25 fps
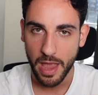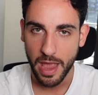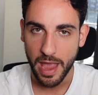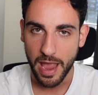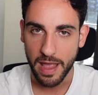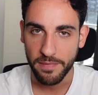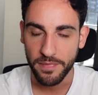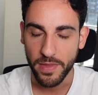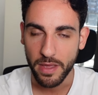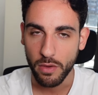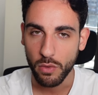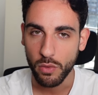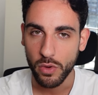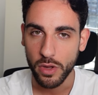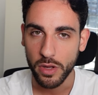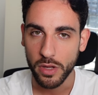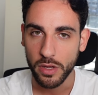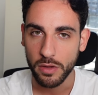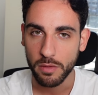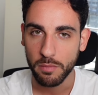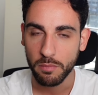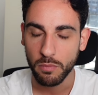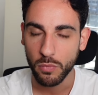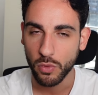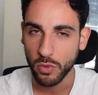And they
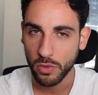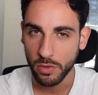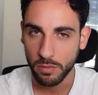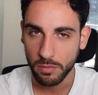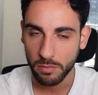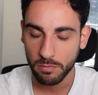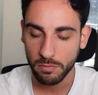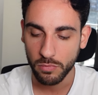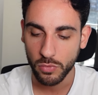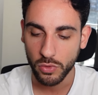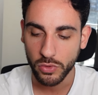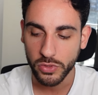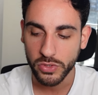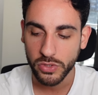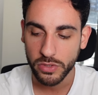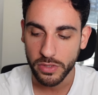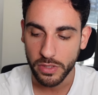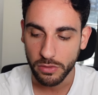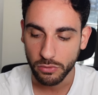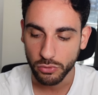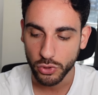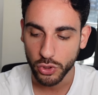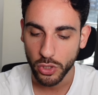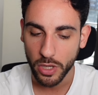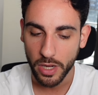were more, more so
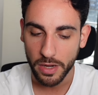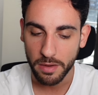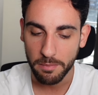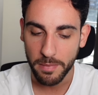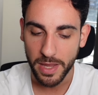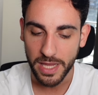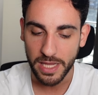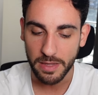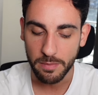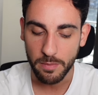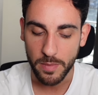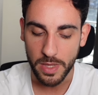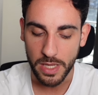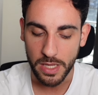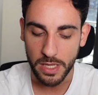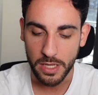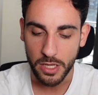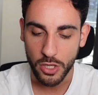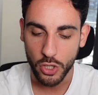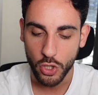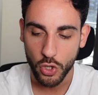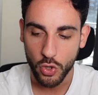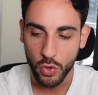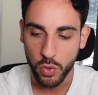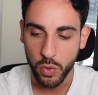they were trying to make
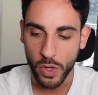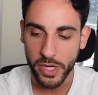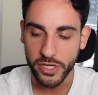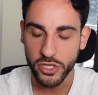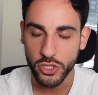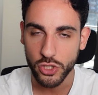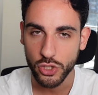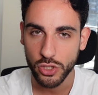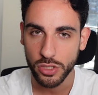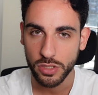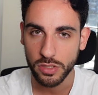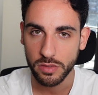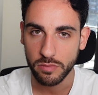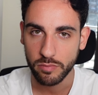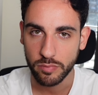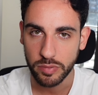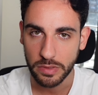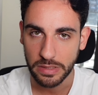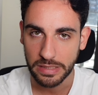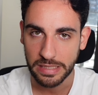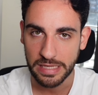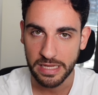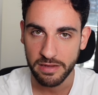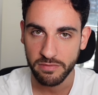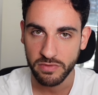me question
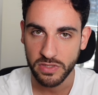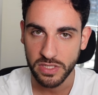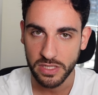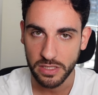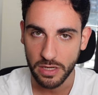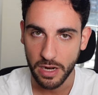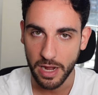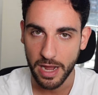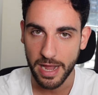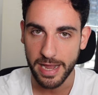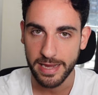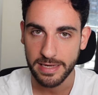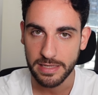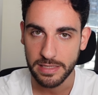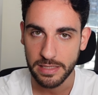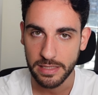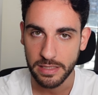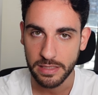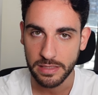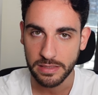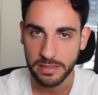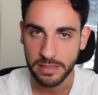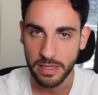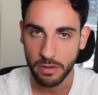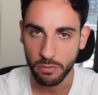beliefs and
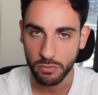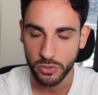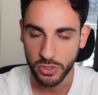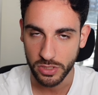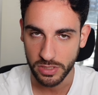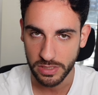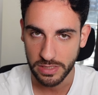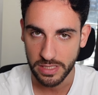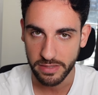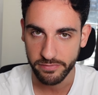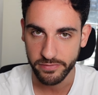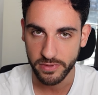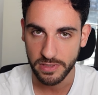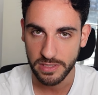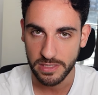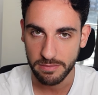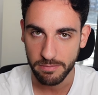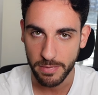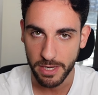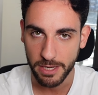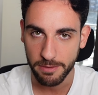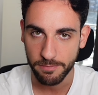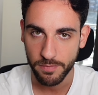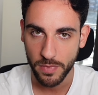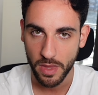ideas that were just given
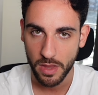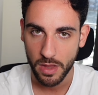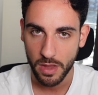to me.